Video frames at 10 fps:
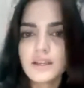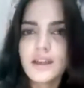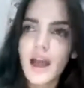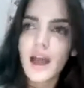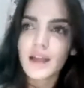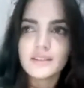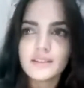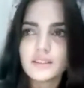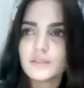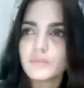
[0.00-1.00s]
and
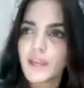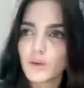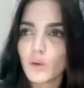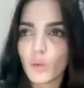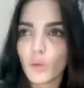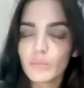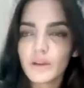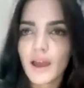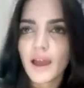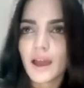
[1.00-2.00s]
my home.
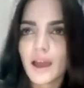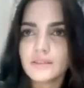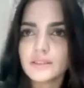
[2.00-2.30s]
And